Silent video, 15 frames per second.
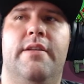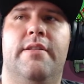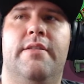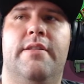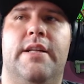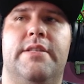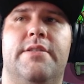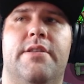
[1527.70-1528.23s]

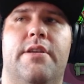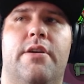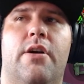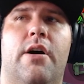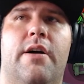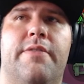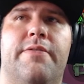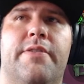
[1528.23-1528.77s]
That's their
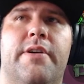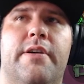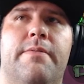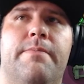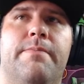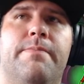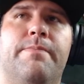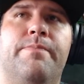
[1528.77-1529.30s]
offer.
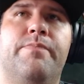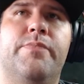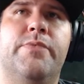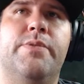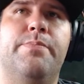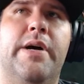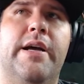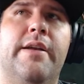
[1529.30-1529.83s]

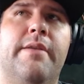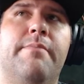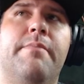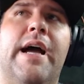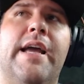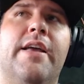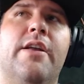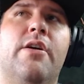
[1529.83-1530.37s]
But
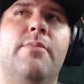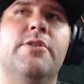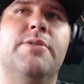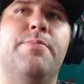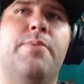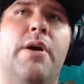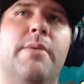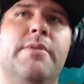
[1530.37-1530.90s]
I can almost
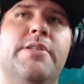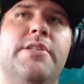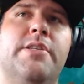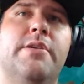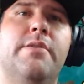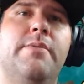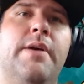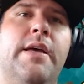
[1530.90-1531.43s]
promise
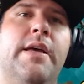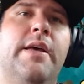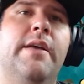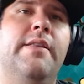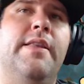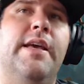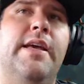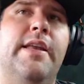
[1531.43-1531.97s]
you
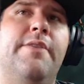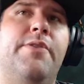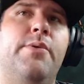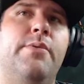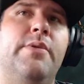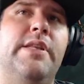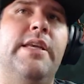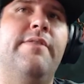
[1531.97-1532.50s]
that if you
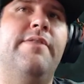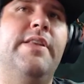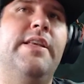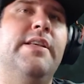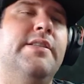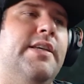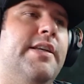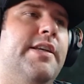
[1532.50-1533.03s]
leave
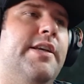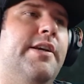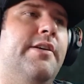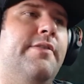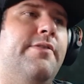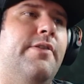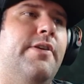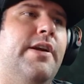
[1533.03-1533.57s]
these in here
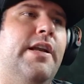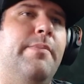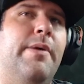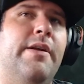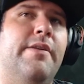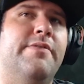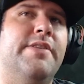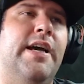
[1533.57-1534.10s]
for any
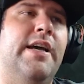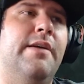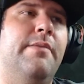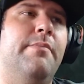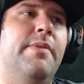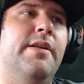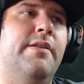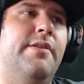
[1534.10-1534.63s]
amount of
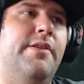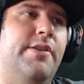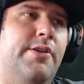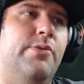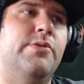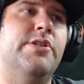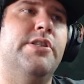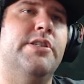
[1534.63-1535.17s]
time,
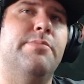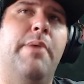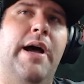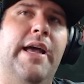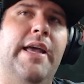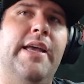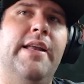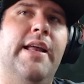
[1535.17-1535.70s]
you'll just
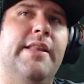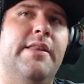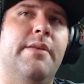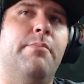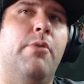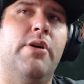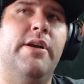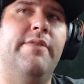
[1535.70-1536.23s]
buy it at the
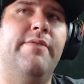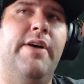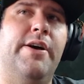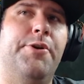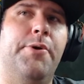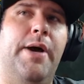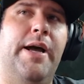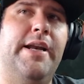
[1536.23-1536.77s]
market
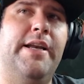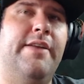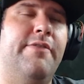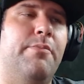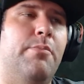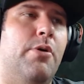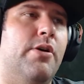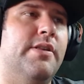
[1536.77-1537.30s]
value. I didn't even
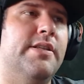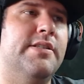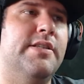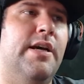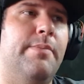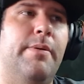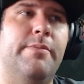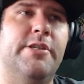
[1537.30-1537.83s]
mark this
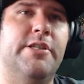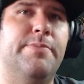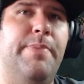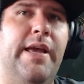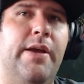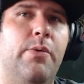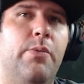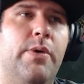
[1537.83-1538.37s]
up. I'm just
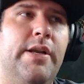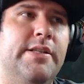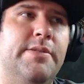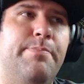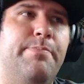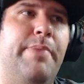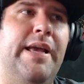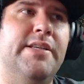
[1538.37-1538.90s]
paying what it's
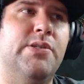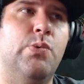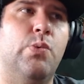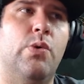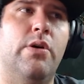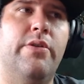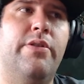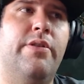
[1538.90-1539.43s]
base
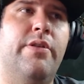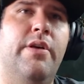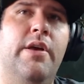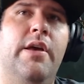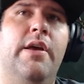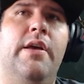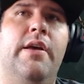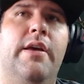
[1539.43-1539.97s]
worth,
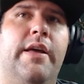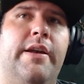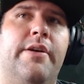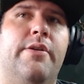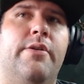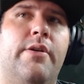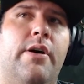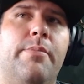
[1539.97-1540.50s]
and
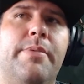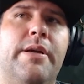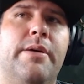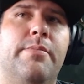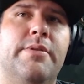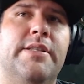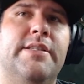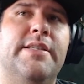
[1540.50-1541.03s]
it'll all be
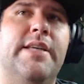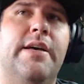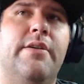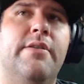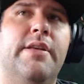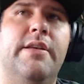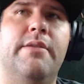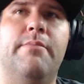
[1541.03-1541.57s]
able to
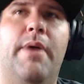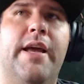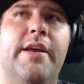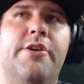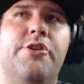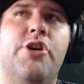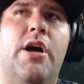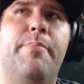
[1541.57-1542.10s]
sell in my
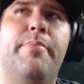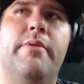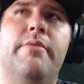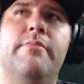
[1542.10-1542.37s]
shop.